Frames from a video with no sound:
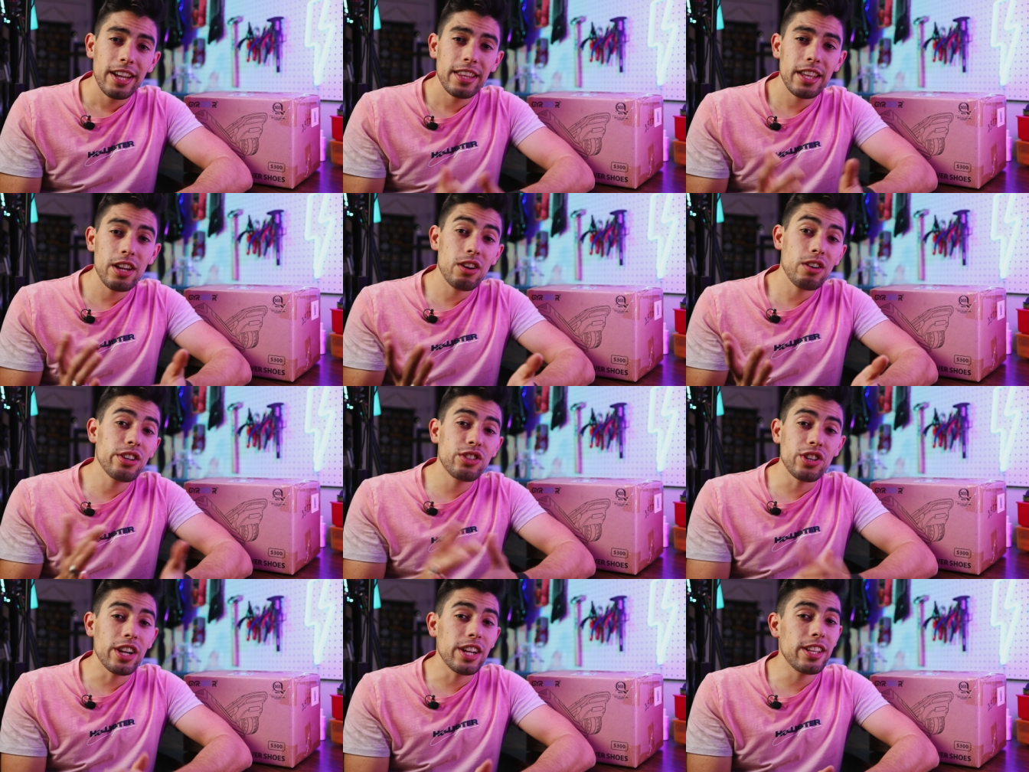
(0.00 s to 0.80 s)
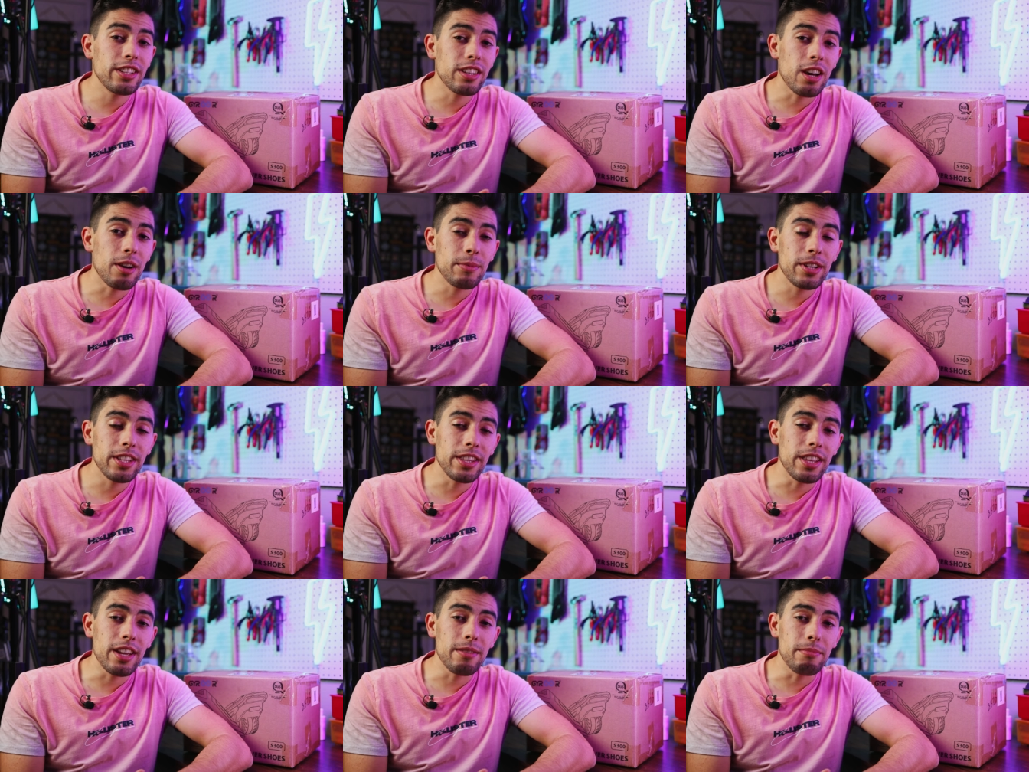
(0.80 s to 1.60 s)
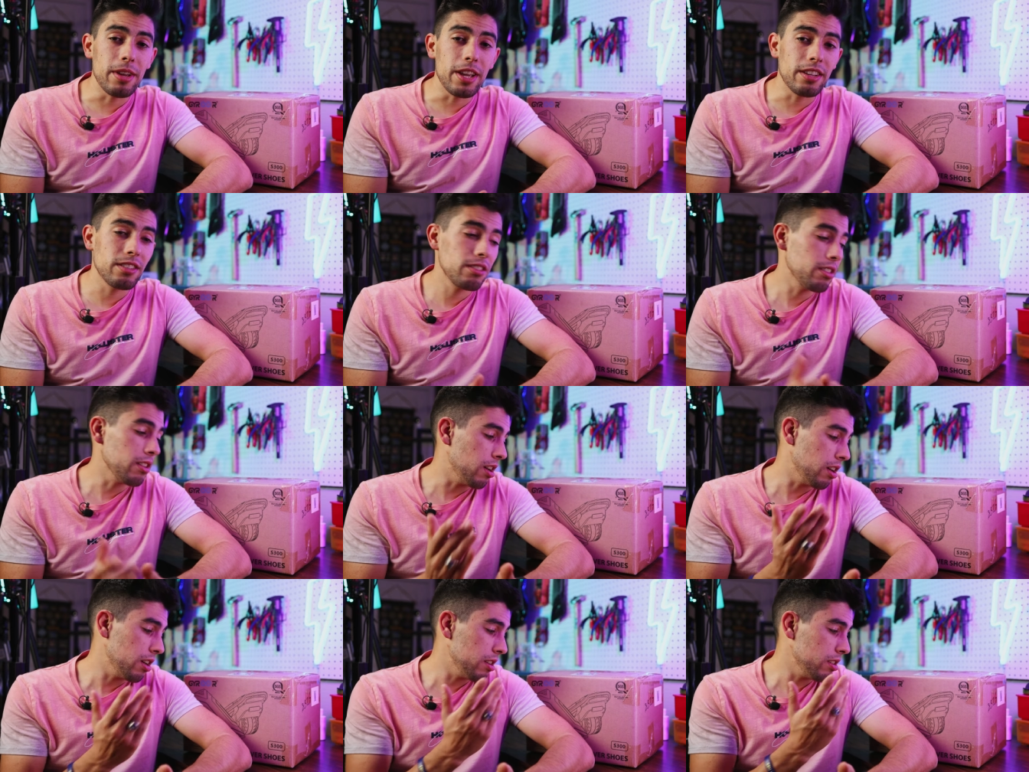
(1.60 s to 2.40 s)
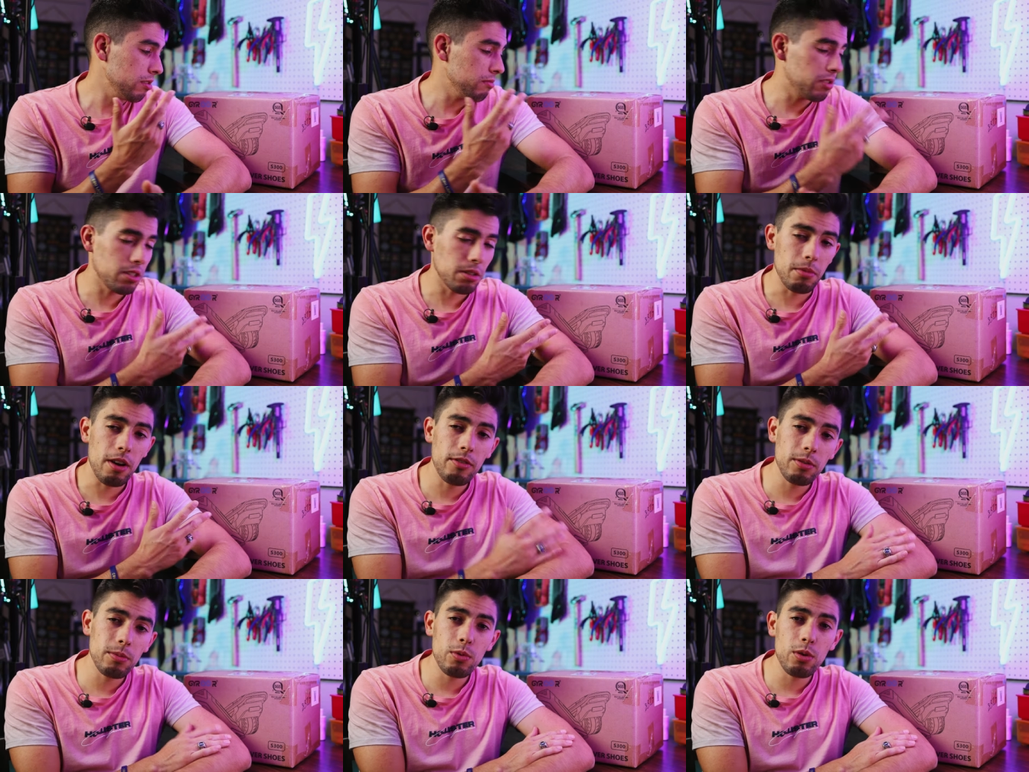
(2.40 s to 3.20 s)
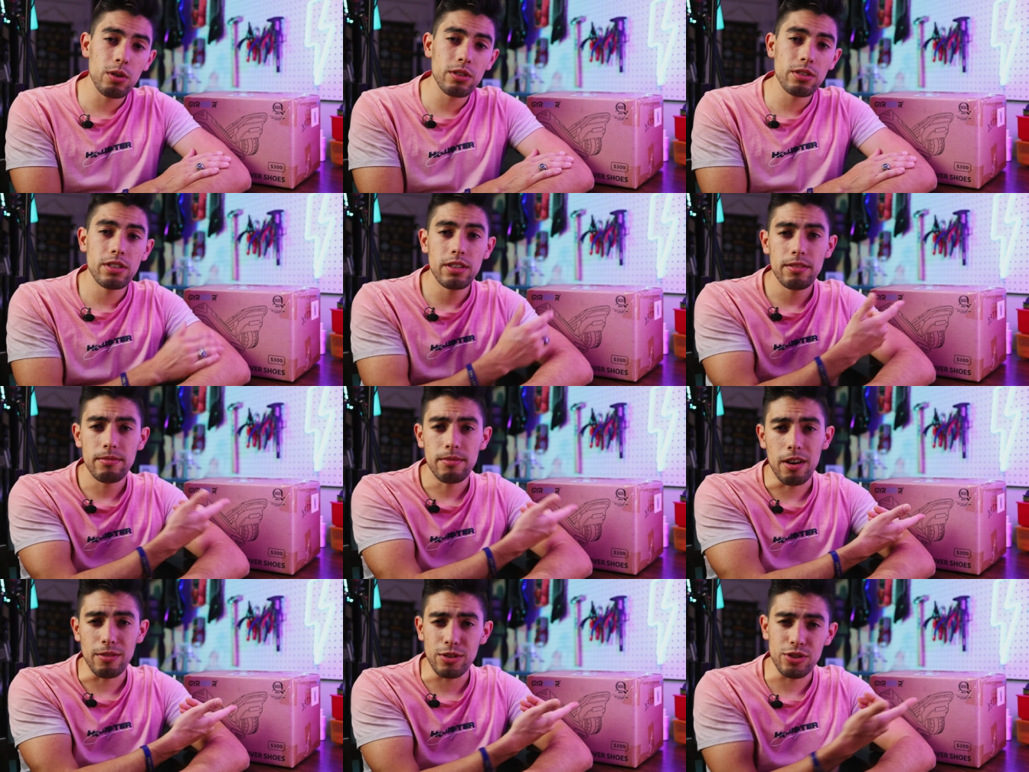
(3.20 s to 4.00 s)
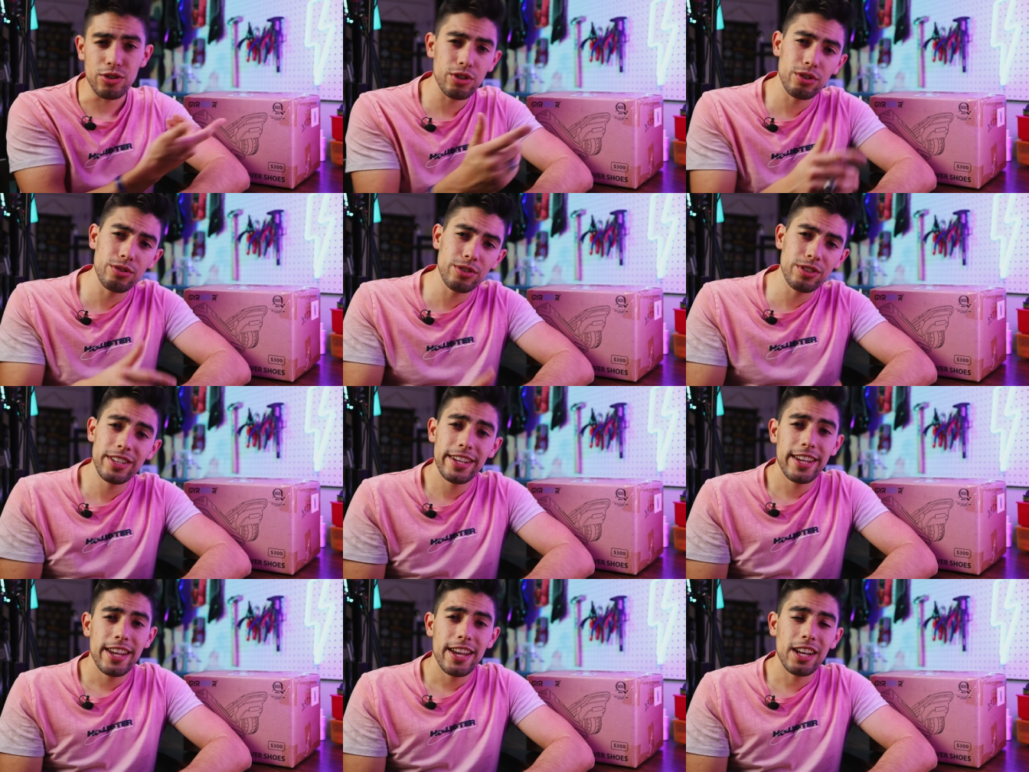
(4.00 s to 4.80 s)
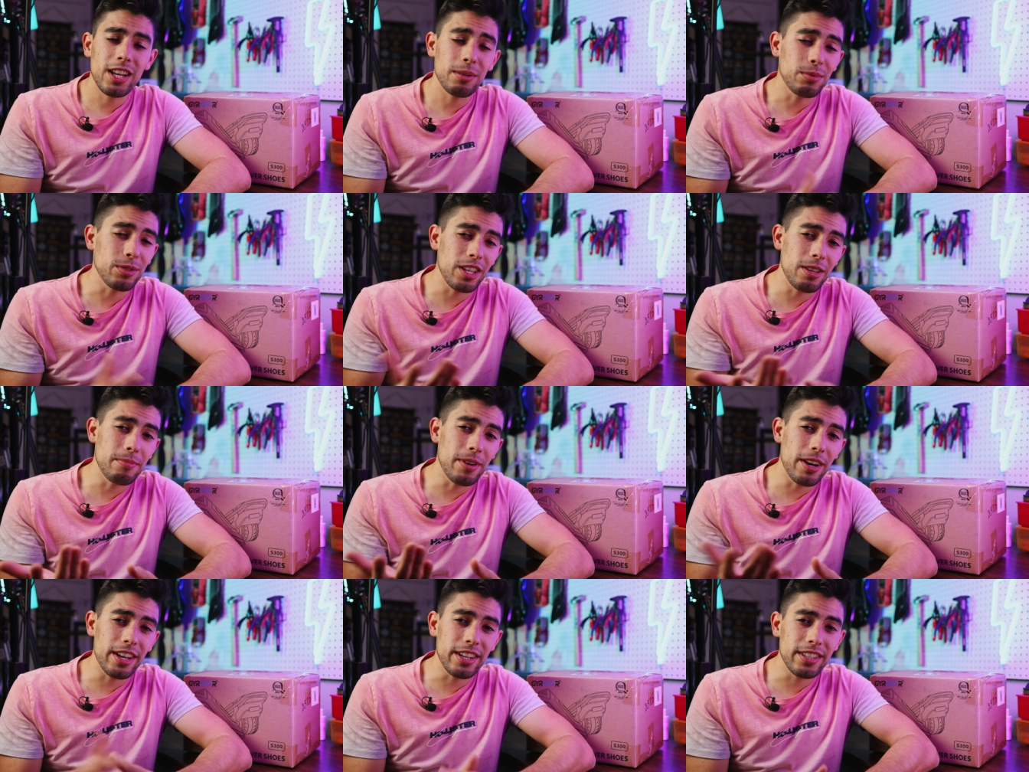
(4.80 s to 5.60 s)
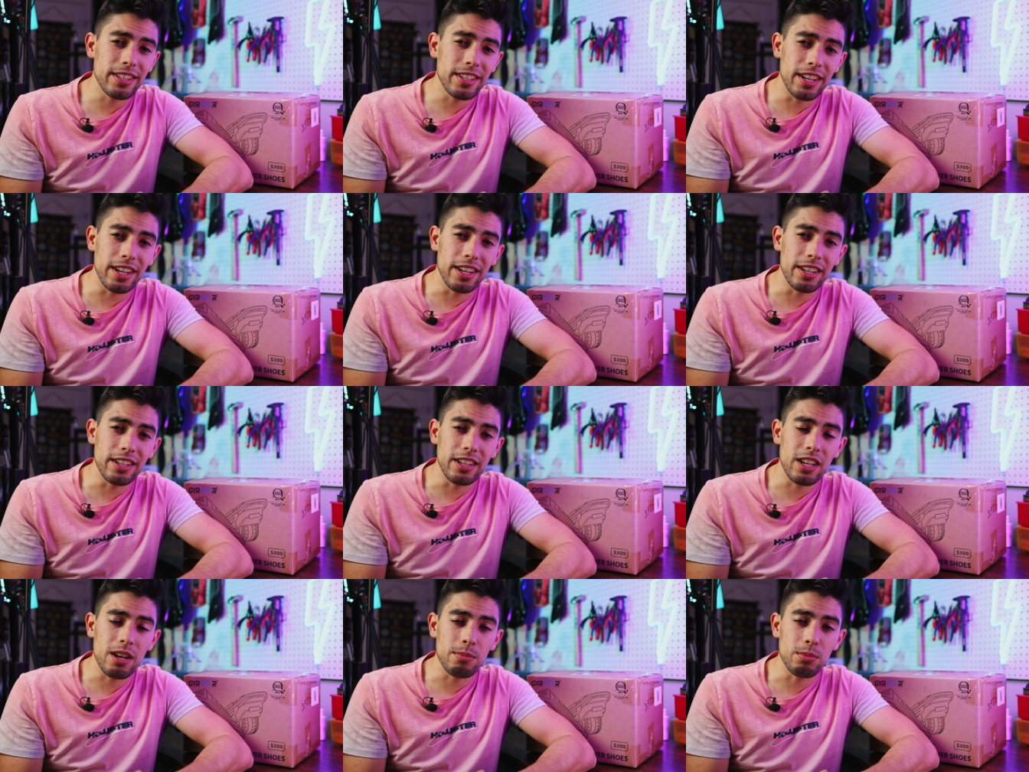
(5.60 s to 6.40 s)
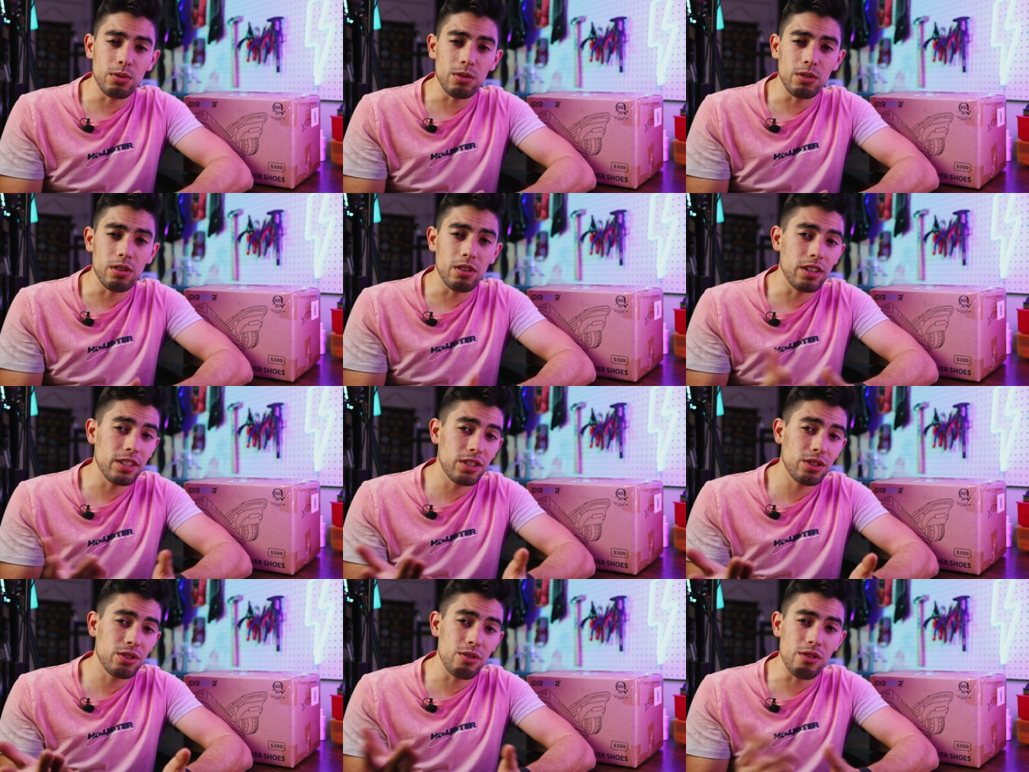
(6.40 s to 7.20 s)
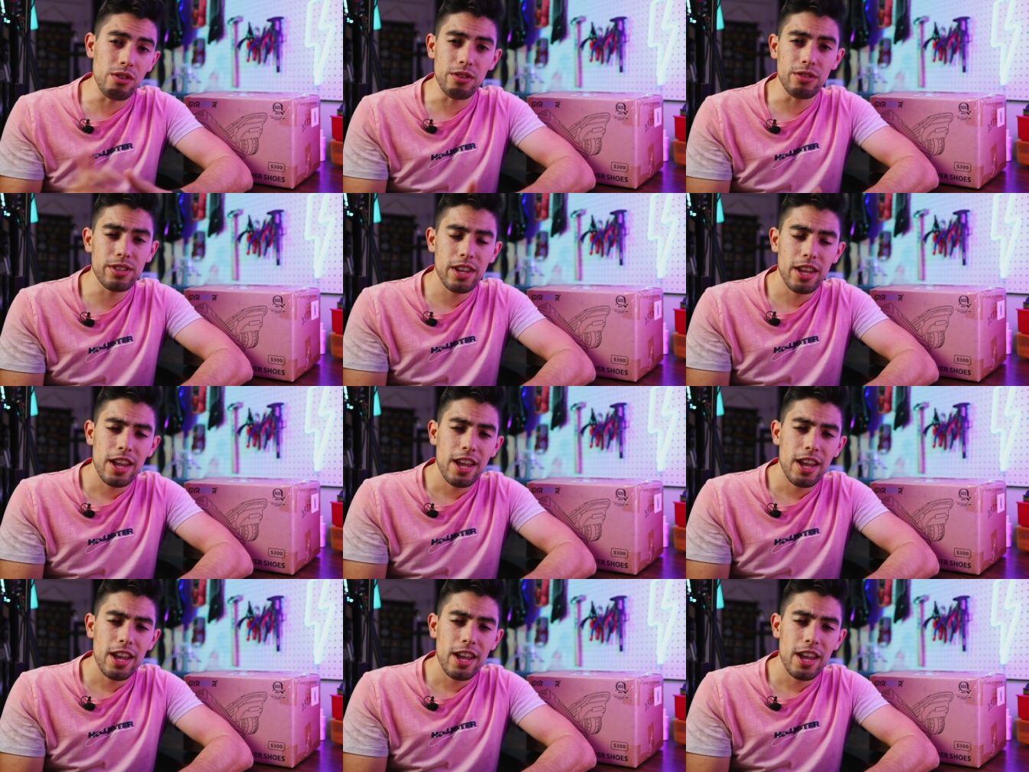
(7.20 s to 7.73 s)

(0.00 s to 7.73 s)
they are a Chinese company that makes uh, some hoverboards, hover shoes, a couple e-bikes, and a couple scooters.